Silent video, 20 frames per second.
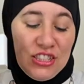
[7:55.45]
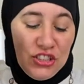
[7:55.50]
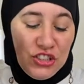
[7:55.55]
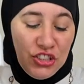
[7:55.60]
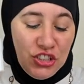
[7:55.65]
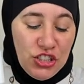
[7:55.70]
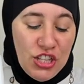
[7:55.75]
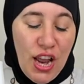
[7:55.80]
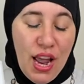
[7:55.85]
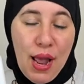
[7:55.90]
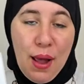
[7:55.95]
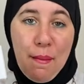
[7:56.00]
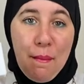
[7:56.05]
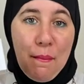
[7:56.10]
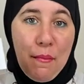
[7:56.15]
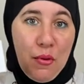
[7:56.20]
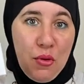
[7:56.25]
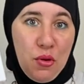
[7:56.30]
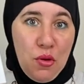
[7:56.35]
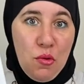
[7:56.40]

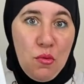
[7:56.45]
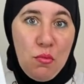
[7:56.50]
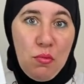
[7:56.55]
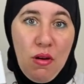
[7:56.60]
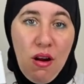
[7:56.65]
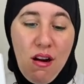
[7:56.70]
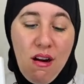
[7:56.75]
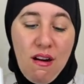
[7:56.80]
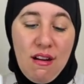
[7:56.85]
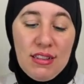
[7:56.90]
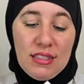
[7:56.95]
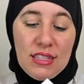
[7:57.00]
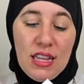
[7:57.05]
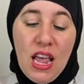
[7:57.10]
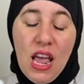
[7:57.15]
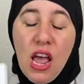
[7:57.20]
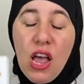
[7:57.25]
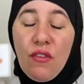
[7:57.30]
shampoo bars.